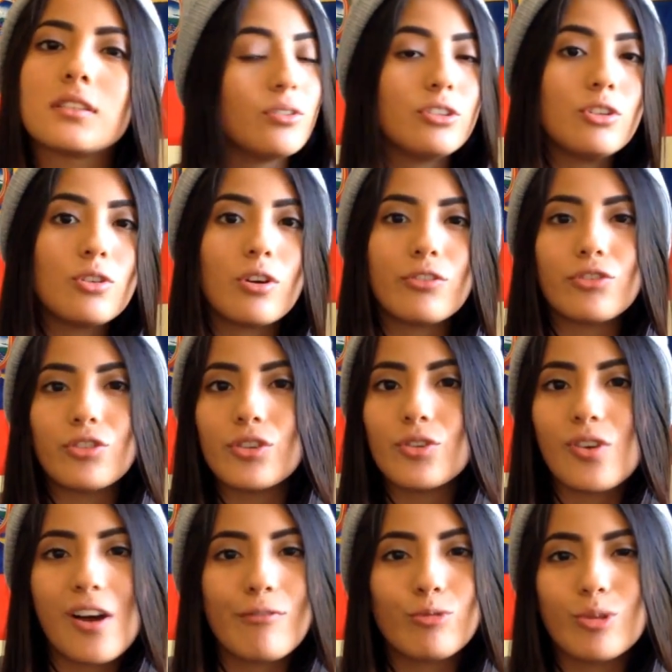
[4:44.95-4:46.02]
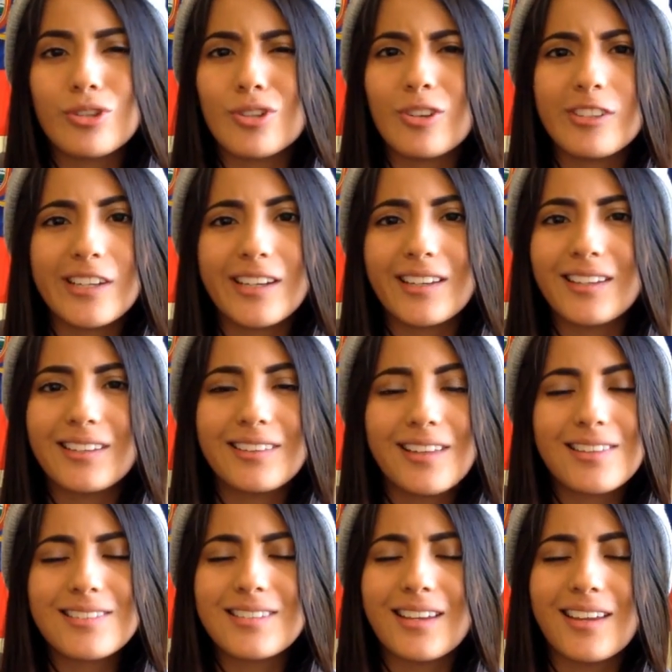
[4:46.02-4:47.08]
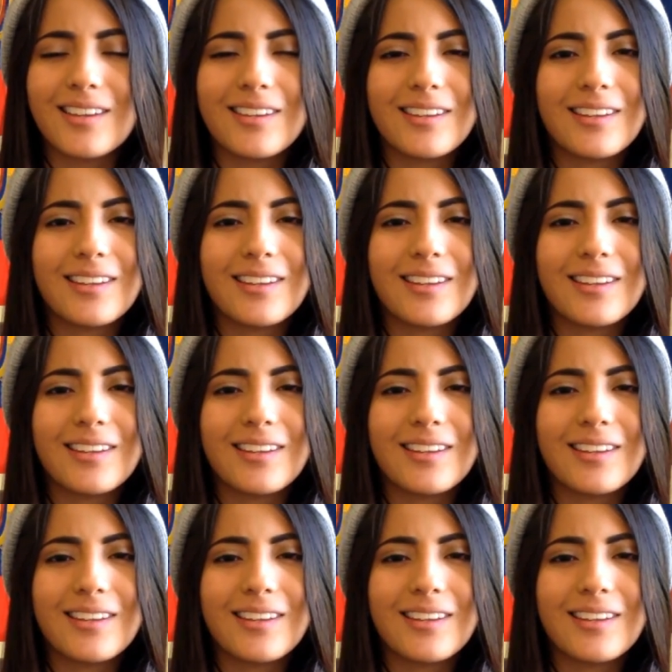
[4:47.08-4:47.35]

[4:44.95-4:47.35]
Whole new country, you have to enjoy it. That's it.